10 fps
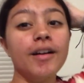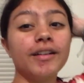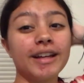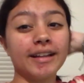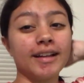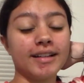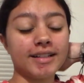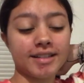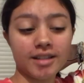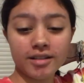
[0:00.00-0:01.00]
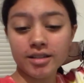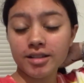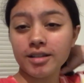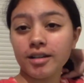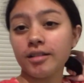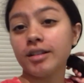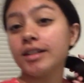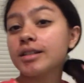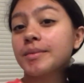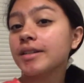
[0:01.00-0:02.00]
Okay, guys. So it
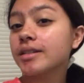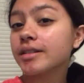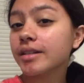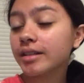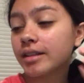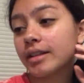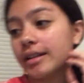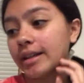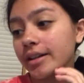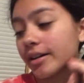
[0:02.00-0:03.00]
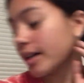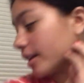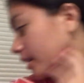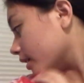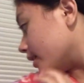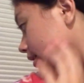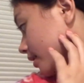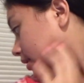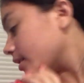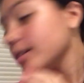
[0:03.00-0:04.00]
is much later at night.
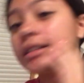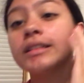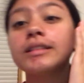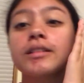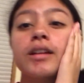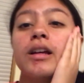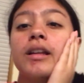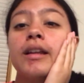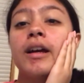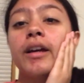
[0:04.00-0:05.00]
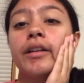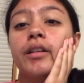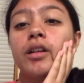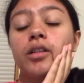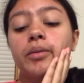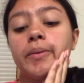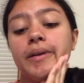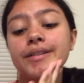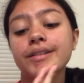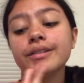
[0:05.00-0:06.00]
It is
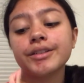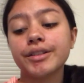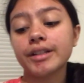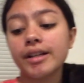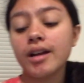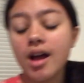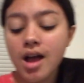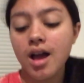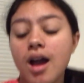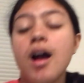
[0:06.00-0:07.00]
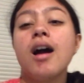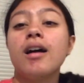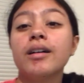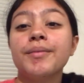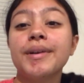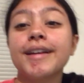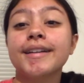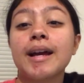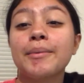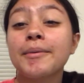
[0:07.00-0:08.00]
9:30.
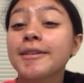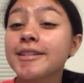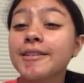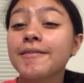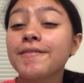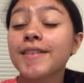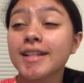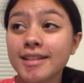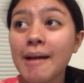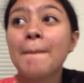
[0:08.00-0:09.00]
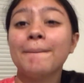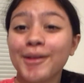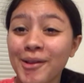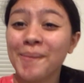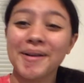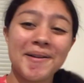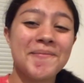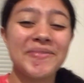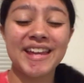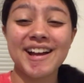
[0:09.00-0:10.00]
And I'm about to FaceTime Paloma.
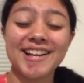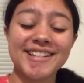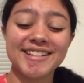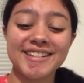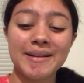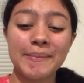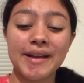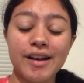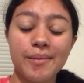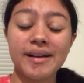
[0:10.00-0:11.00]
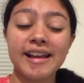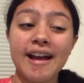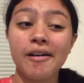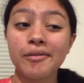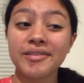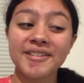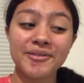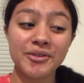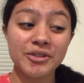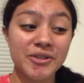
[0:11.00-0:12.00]
She's gonna pick out my outfit
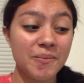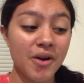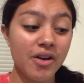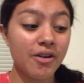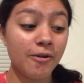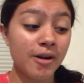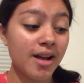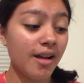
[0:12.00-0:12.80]
for tomorrow.